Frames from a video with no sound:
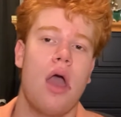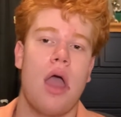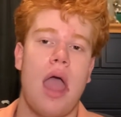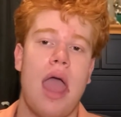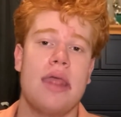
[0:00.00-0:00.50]

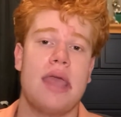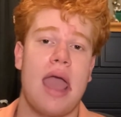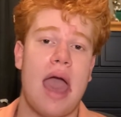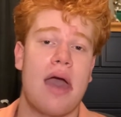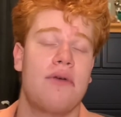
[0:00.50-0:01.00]
they
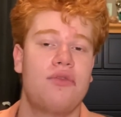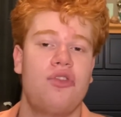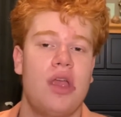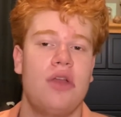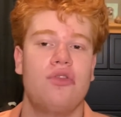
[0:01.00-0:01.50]
have
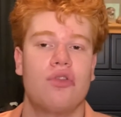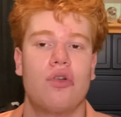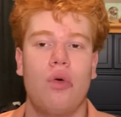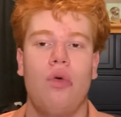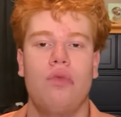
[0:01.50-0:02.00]
changed their
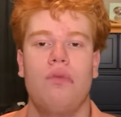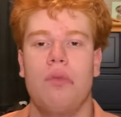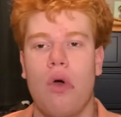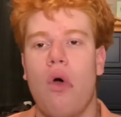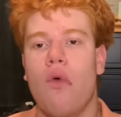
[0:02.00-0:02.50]
gold
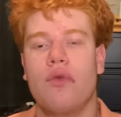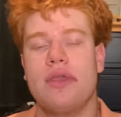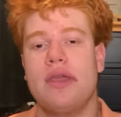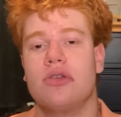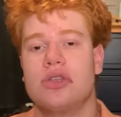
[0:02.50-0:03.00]
over the
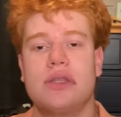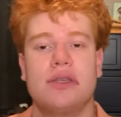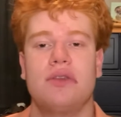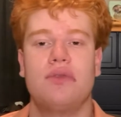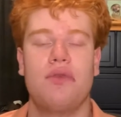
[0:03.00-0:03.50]
years.
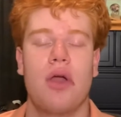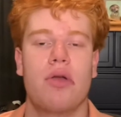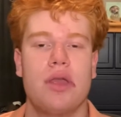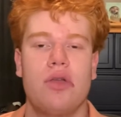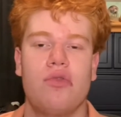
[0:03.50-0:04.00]
This is
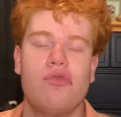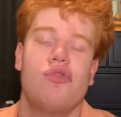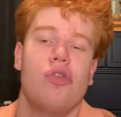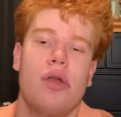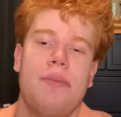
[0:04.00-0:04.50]
very
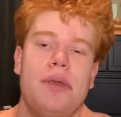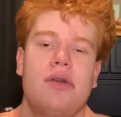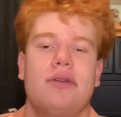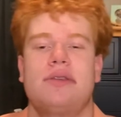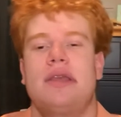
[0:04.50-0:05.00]
good
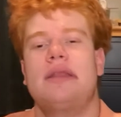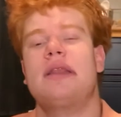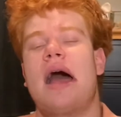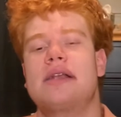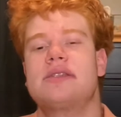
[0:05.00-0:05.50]
because it
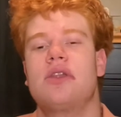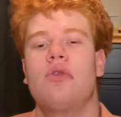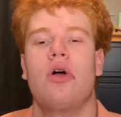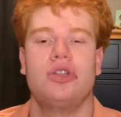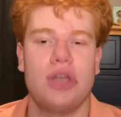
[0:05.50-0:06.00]
lasts, the
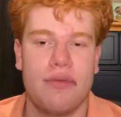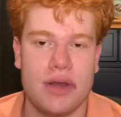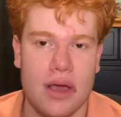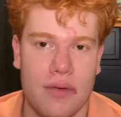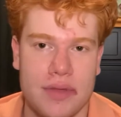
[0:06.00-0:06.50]

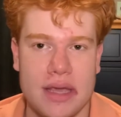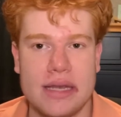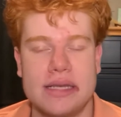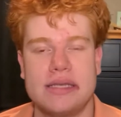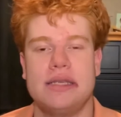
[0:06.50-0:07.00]
longevity of the
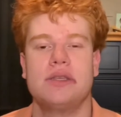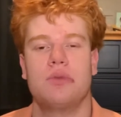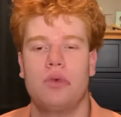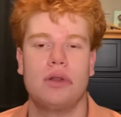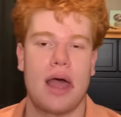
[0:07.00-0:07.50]
indices
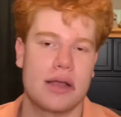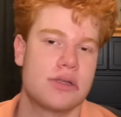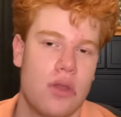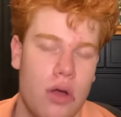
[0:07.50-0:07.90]
will last longer.